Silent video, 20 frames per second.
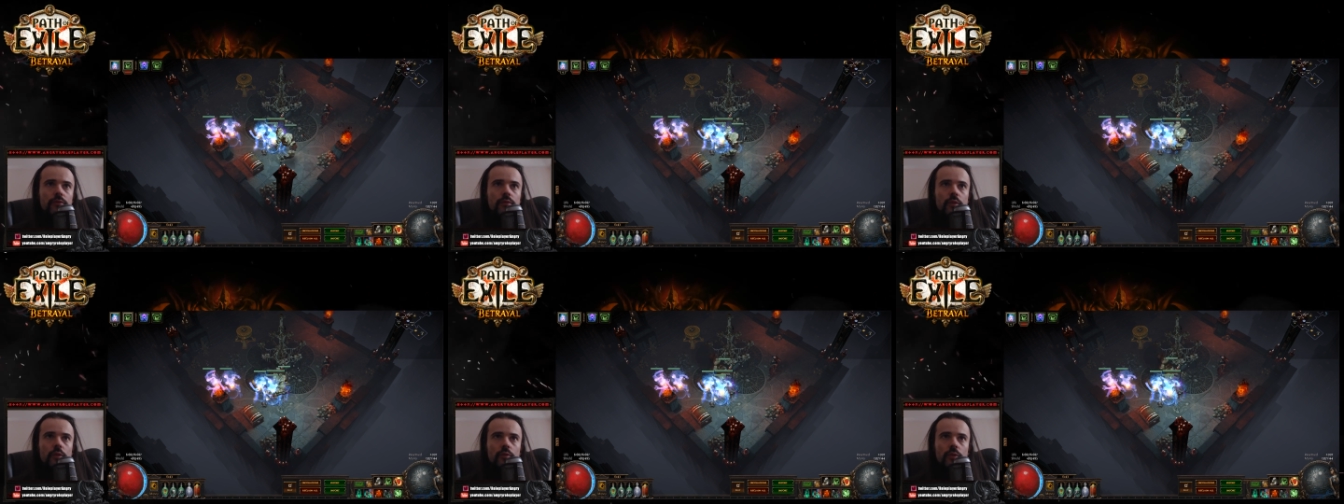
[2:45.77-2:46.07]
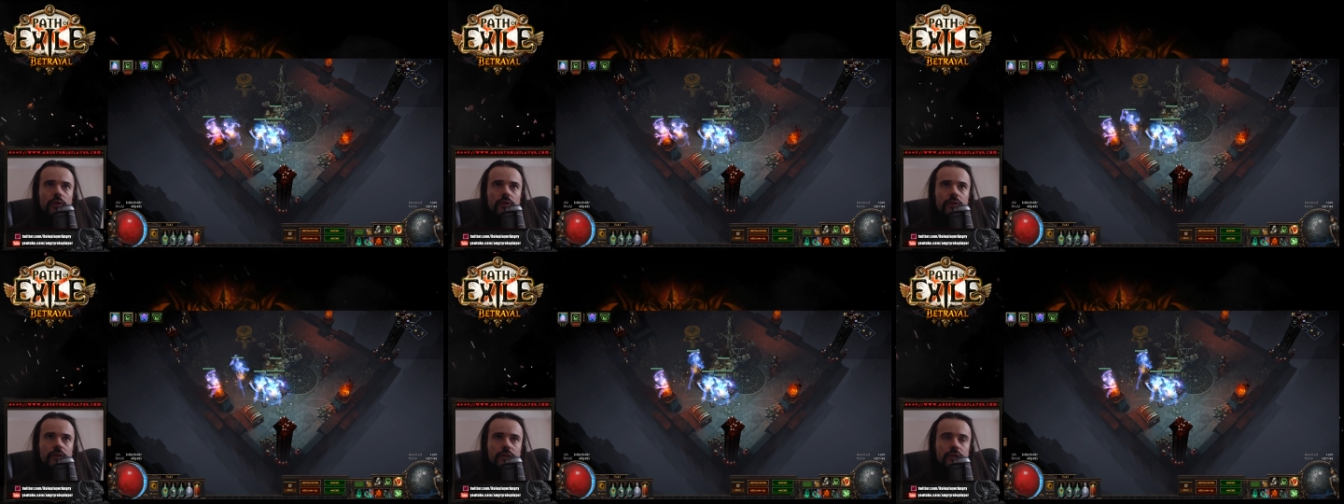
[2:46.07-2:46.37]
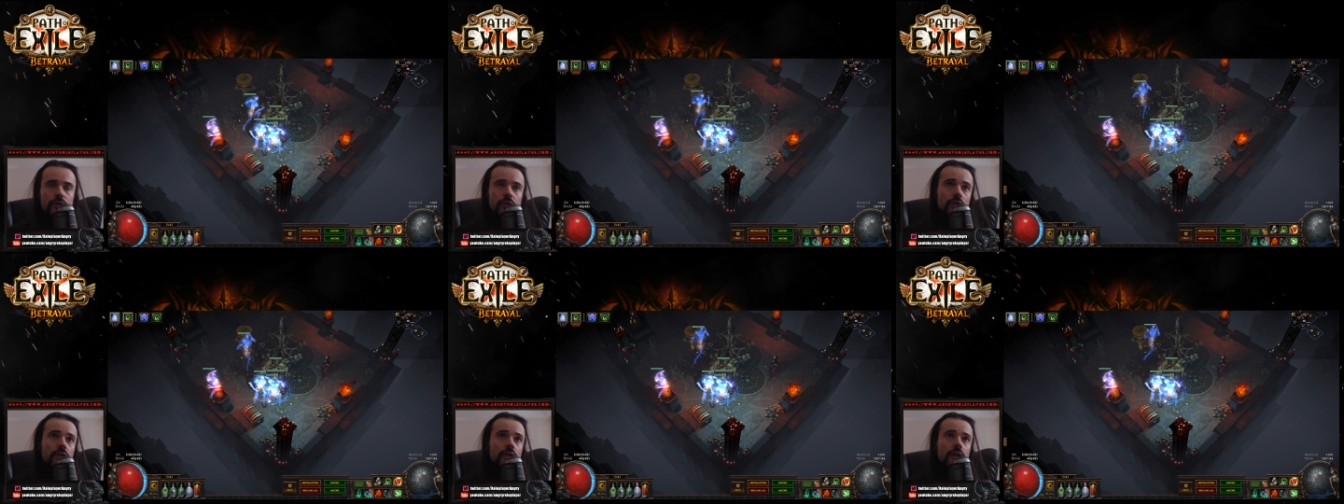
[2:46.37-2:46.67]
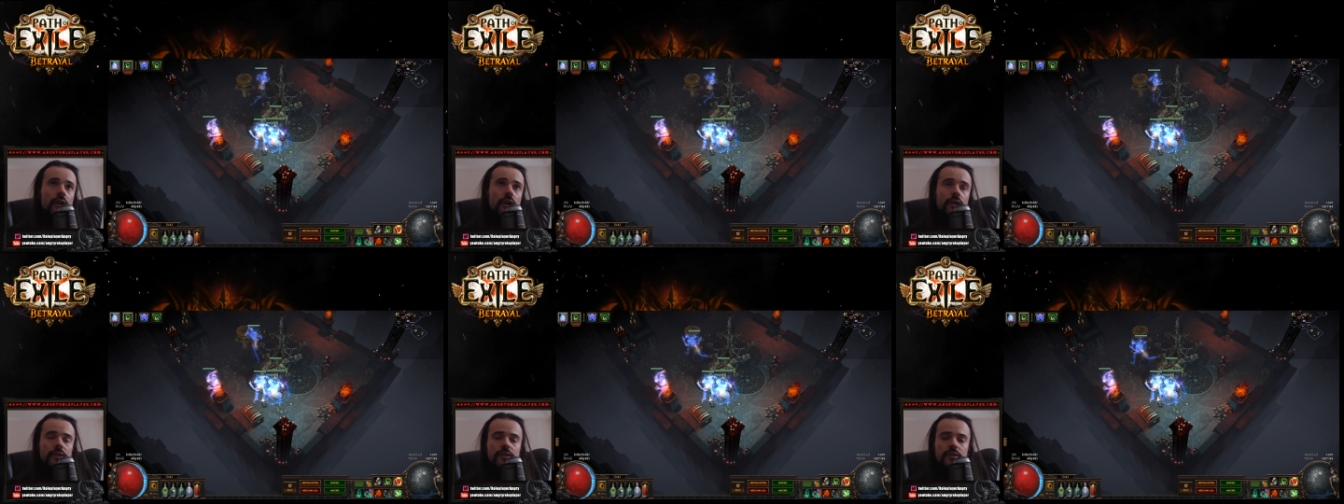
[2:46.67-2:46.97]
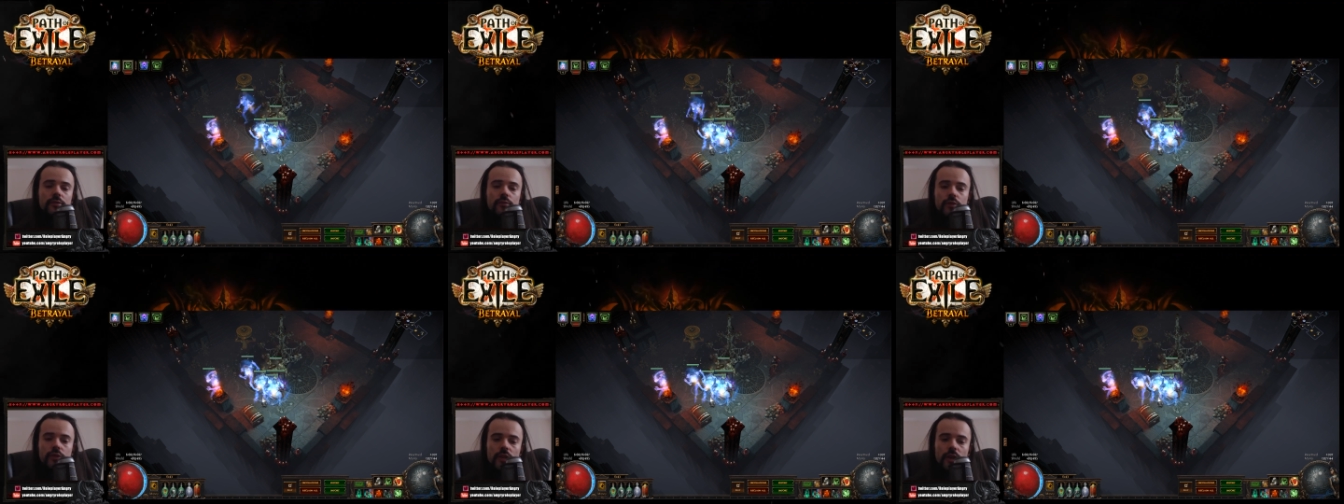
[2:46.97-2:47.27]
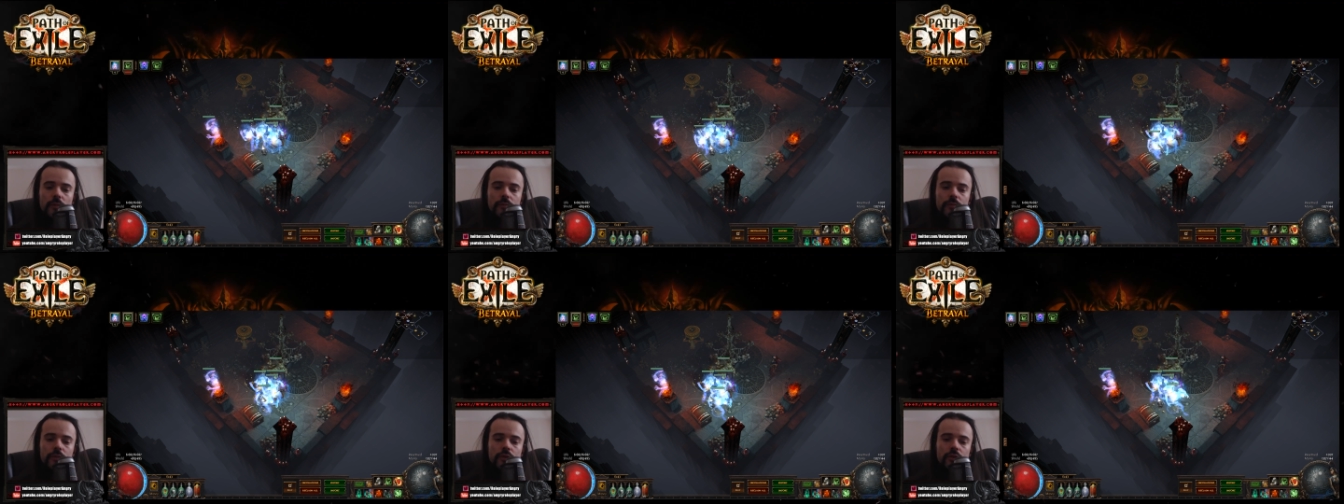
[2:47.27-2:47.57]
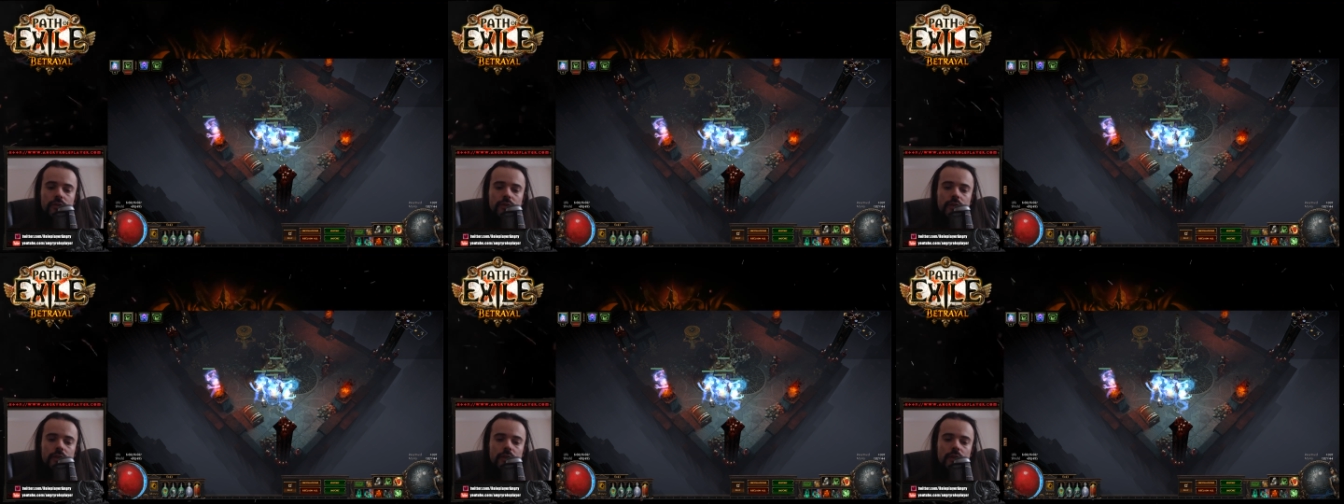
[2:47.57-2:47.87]
with the Solar Guards, which I'm
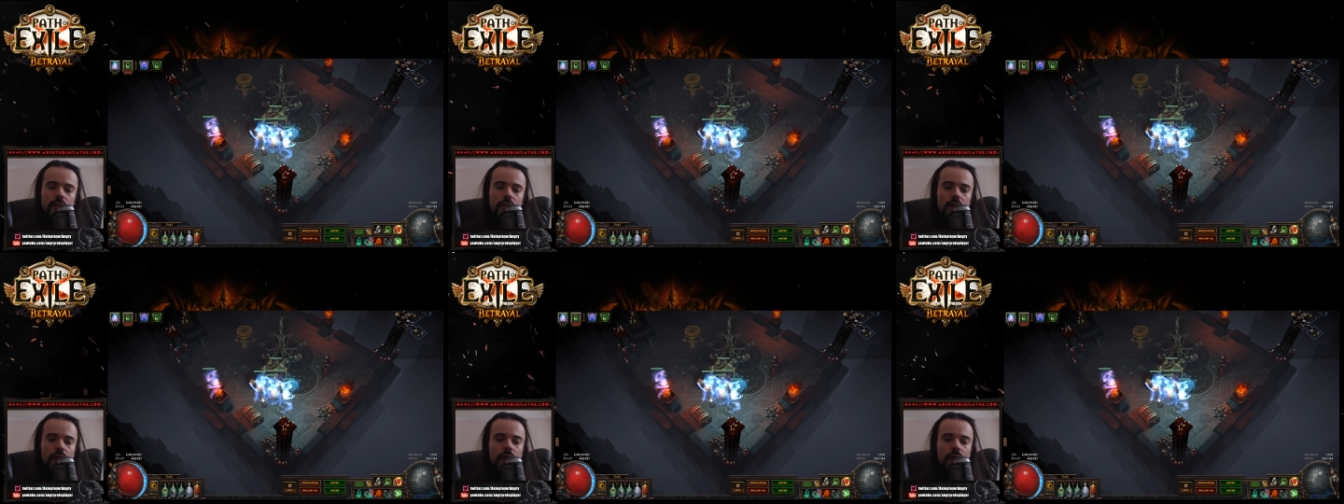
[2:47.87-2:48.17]
using